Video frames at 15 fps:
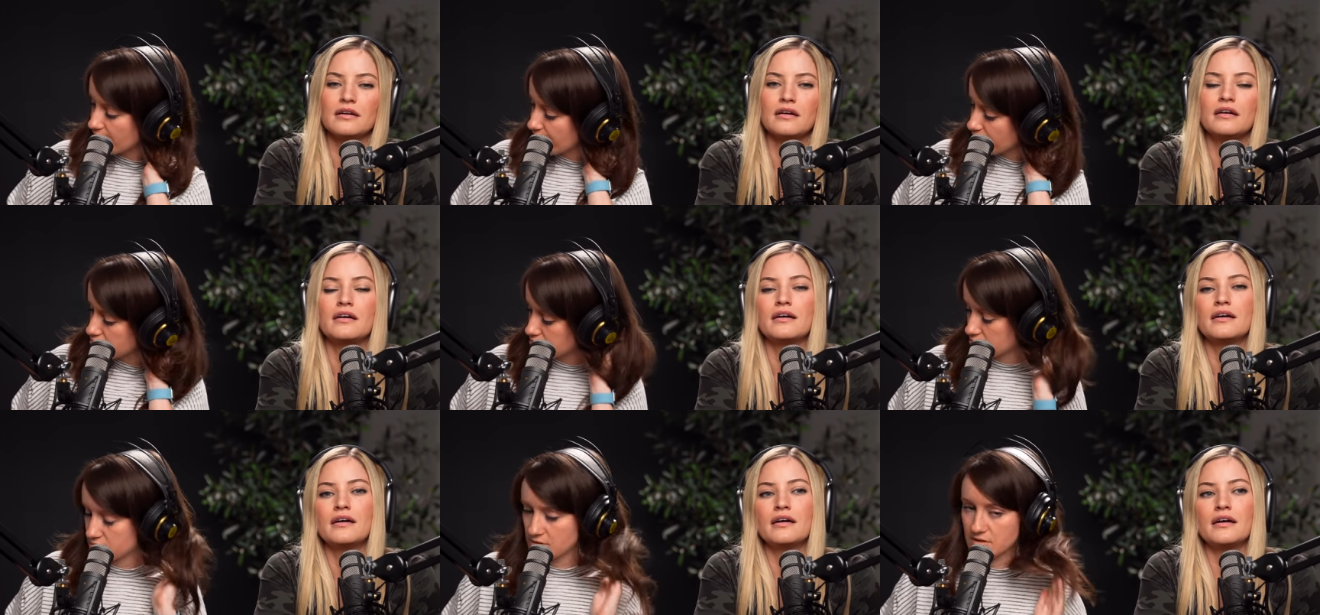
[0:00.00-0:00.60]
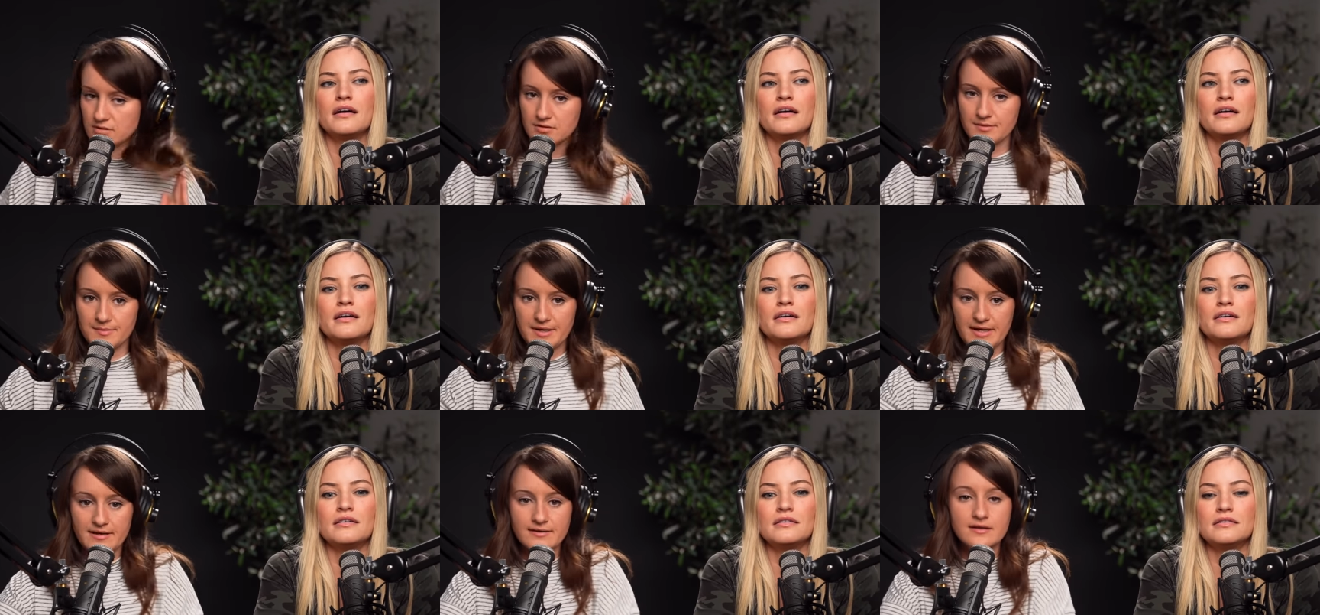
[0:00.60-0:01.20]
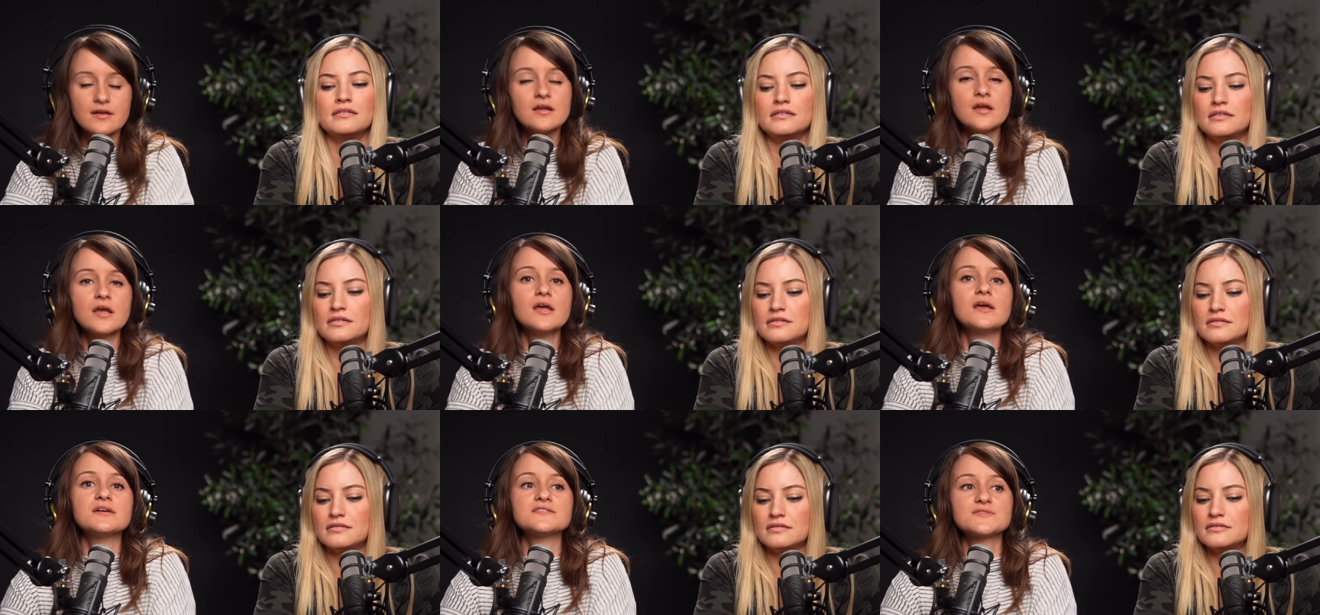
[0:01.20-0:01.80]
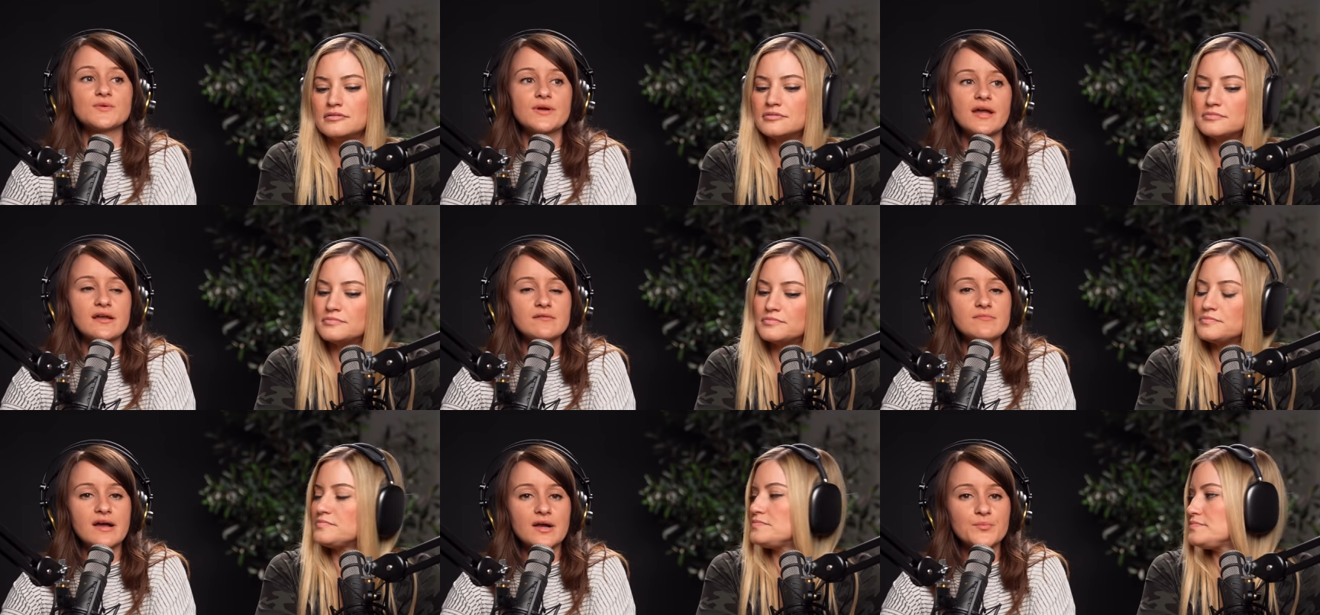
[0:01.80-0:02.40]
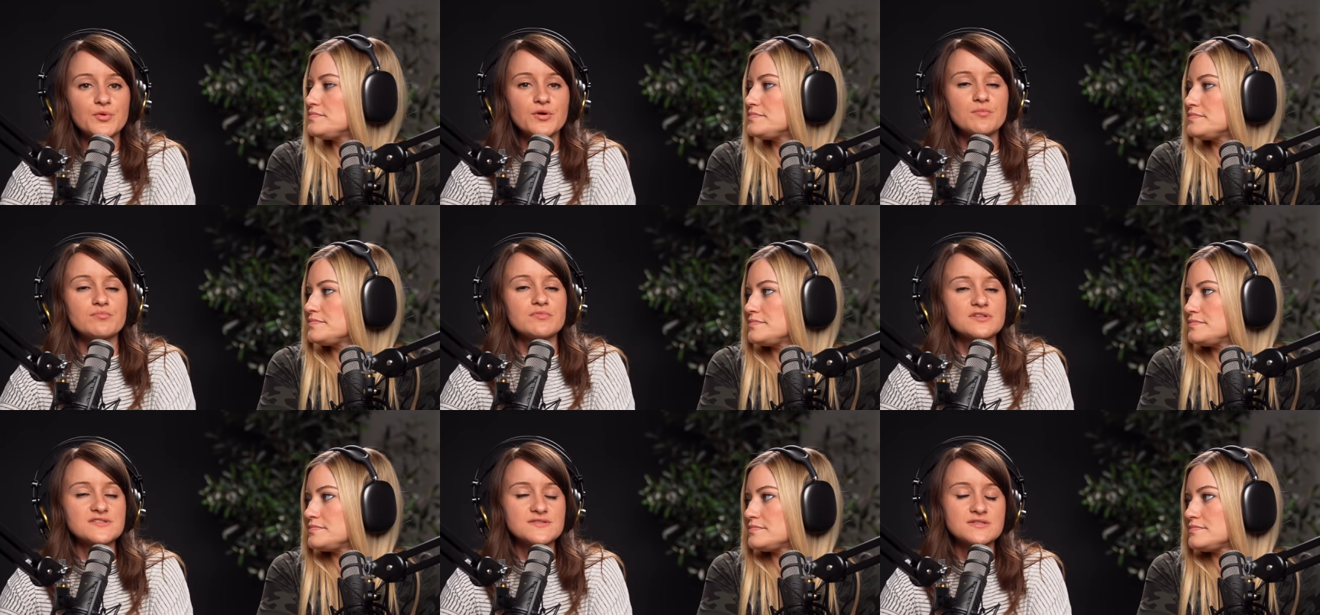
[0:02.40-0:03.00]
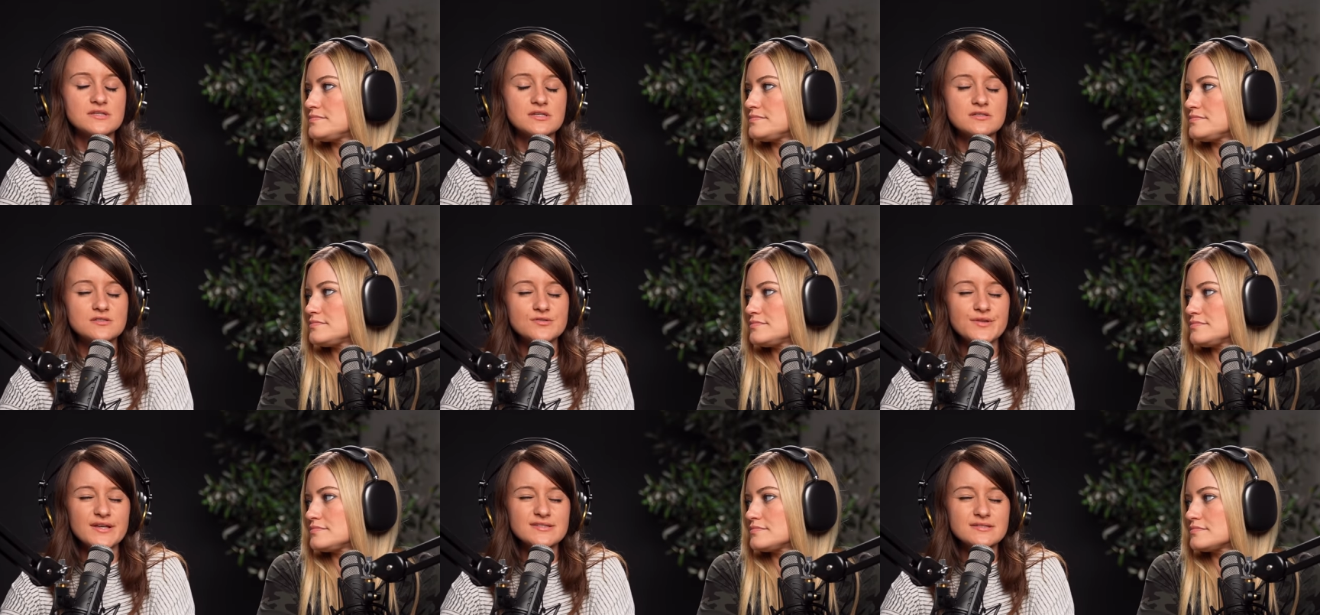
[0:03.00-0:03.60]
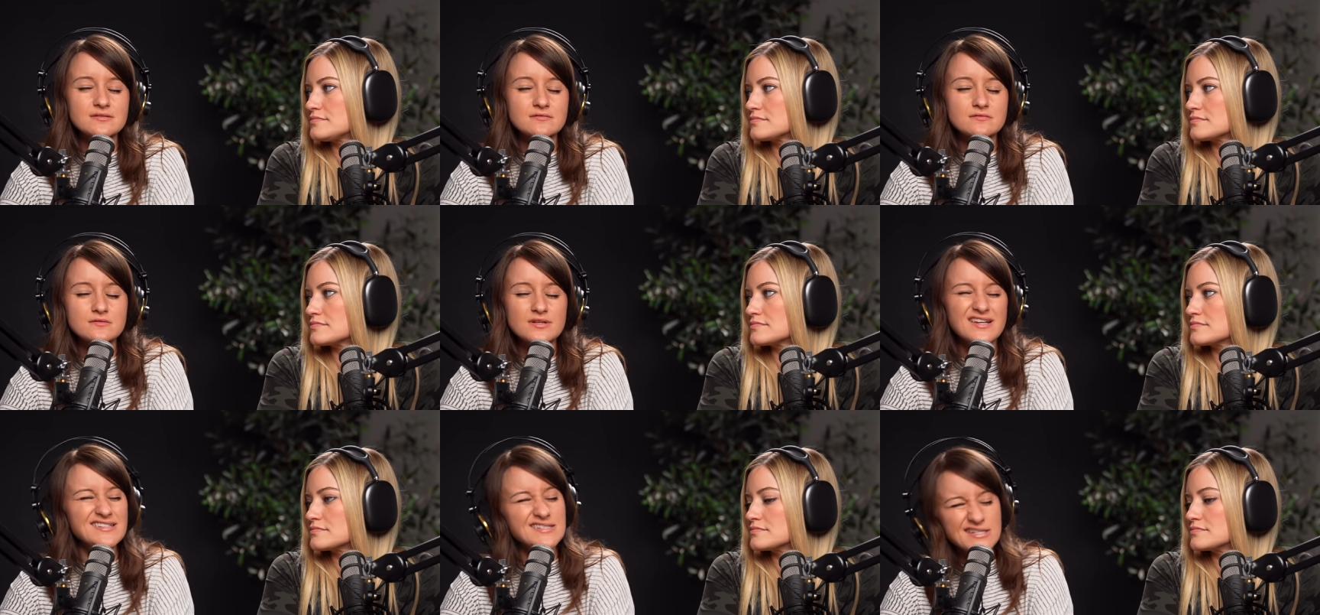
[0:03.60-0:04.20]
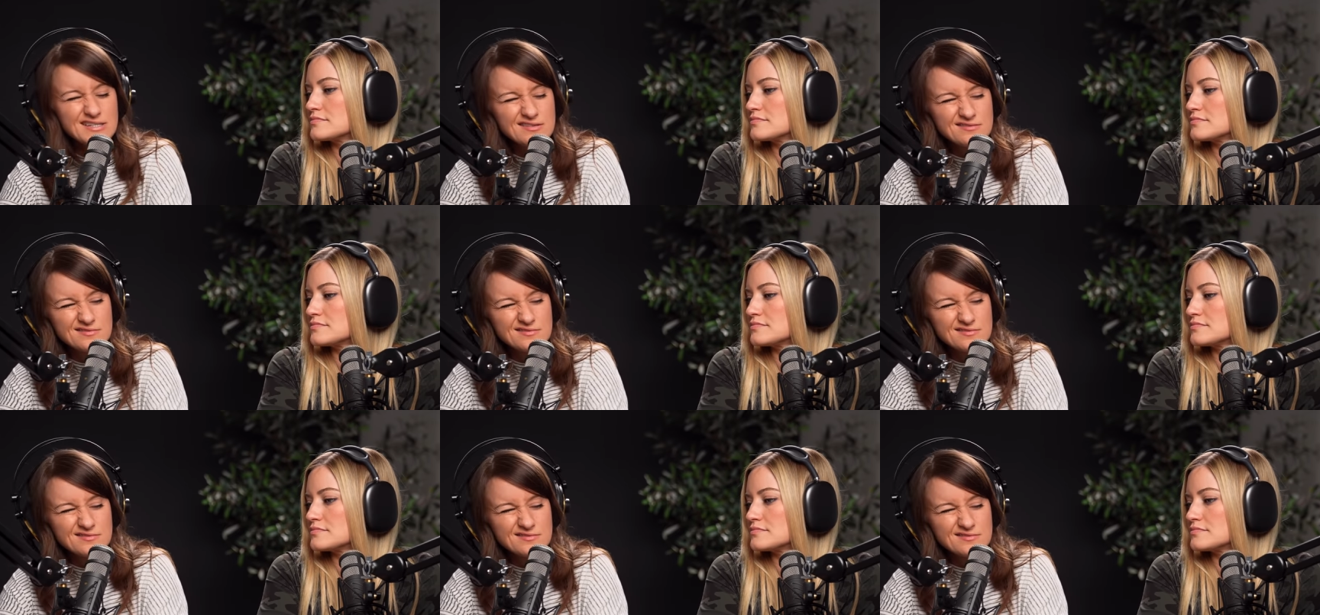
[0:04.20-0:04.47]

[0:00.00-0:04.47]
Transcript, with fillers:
Speaker 1: oh, I'm an idiot. So I had a MacBook. This is the 2019,